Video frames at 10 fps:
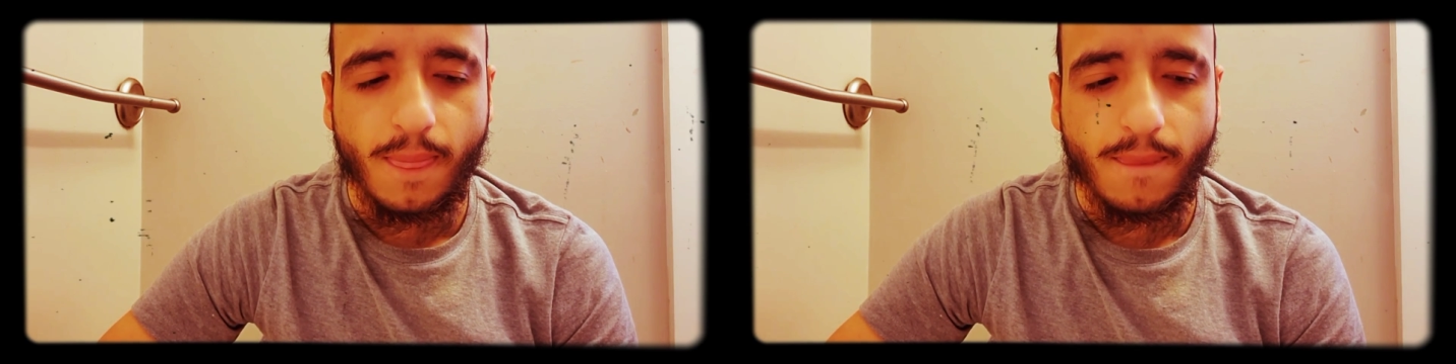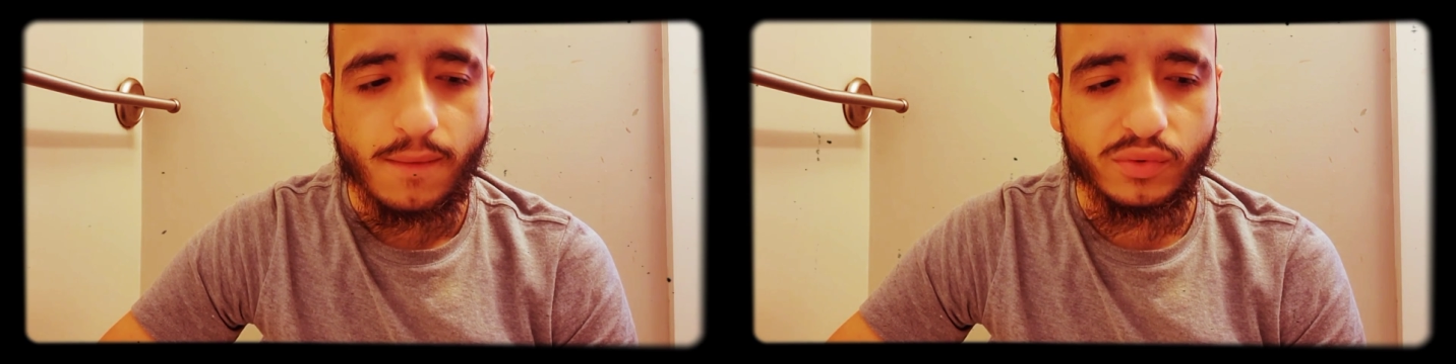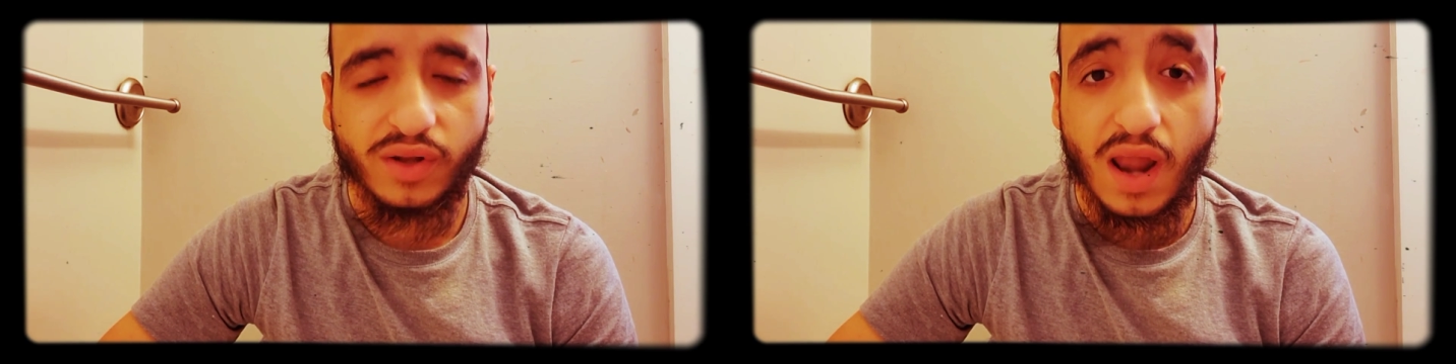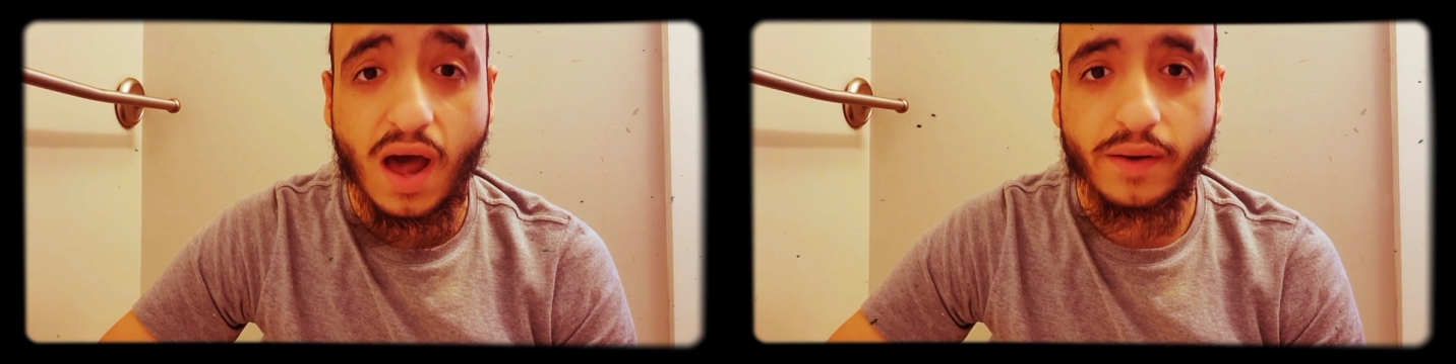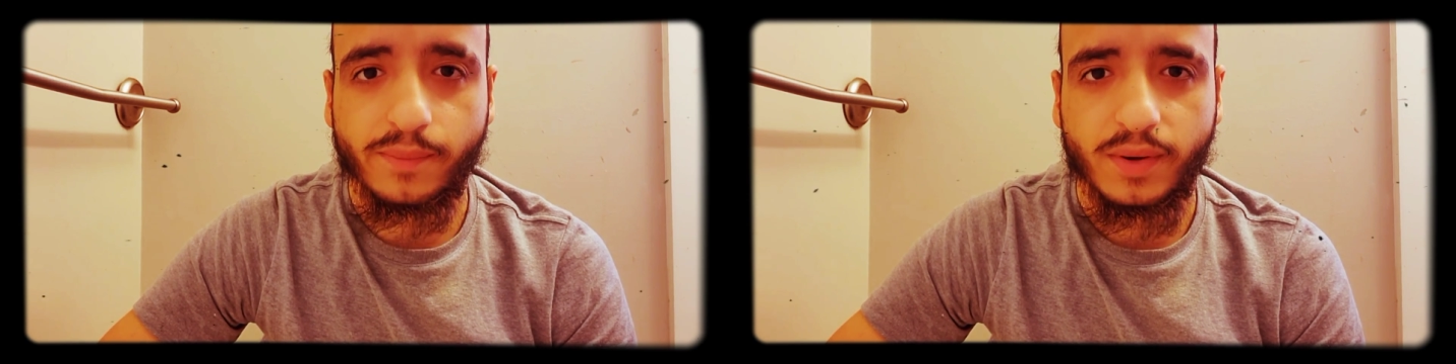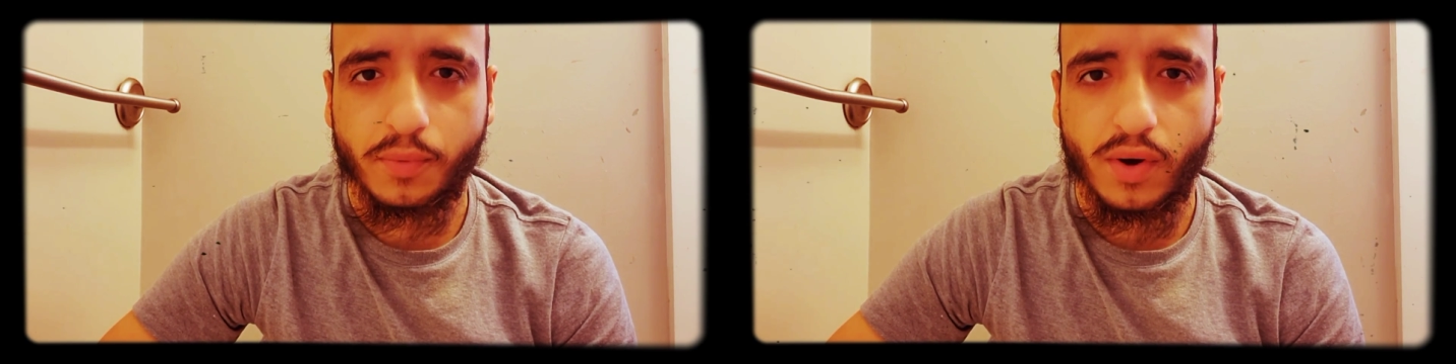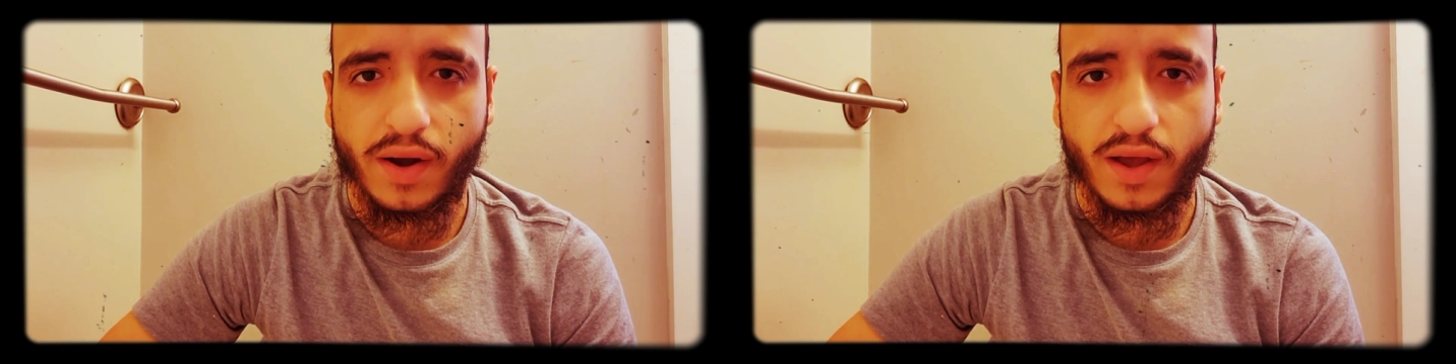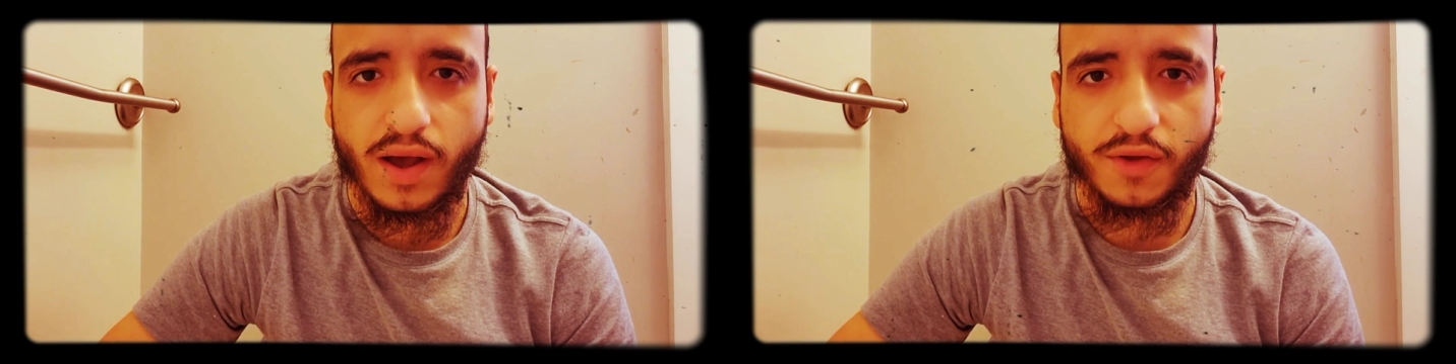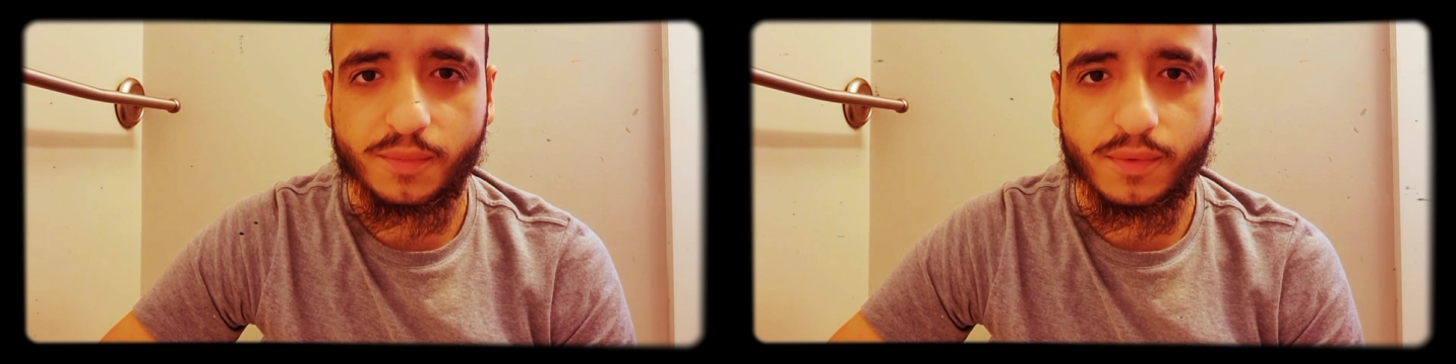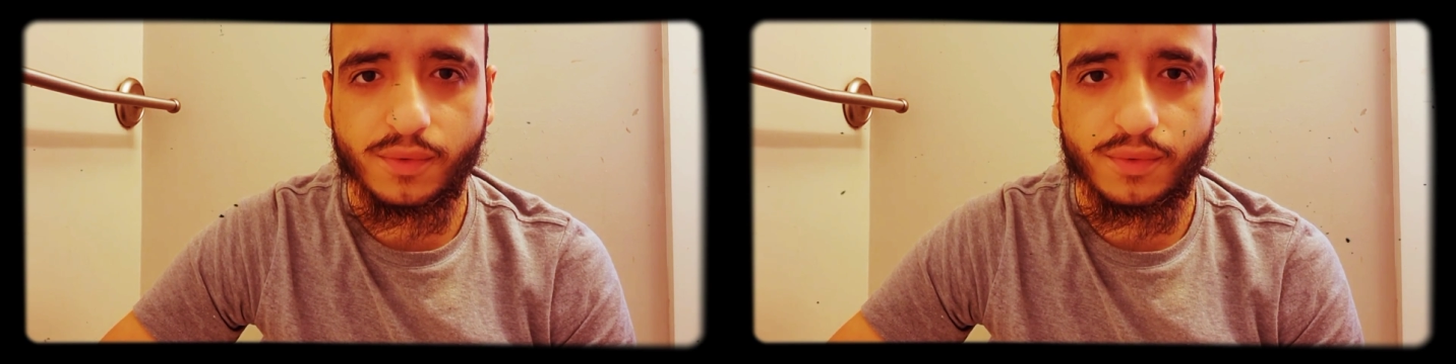There was a lot of people at a
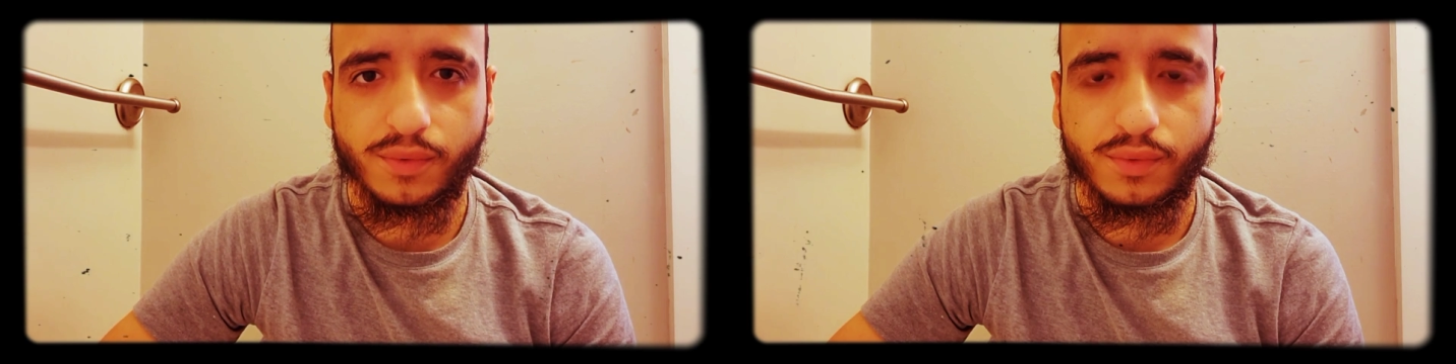hospital.